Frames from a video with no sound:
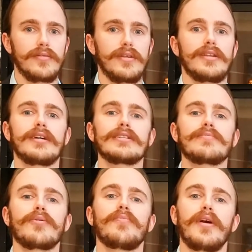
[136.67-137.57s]
It doesn't
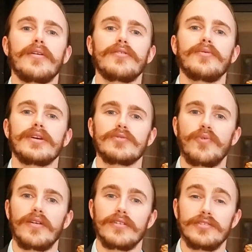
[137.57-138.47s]
prepare you as
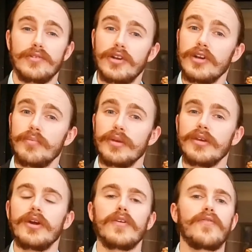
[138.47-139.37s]
well as you could
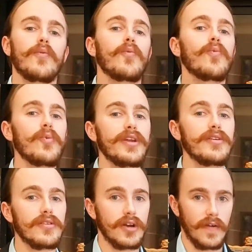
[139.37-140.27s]
be for
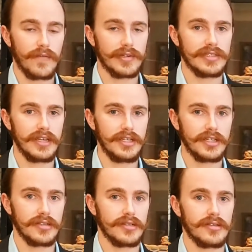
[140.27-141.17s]
real
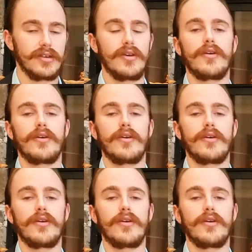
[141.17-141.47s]
conversations,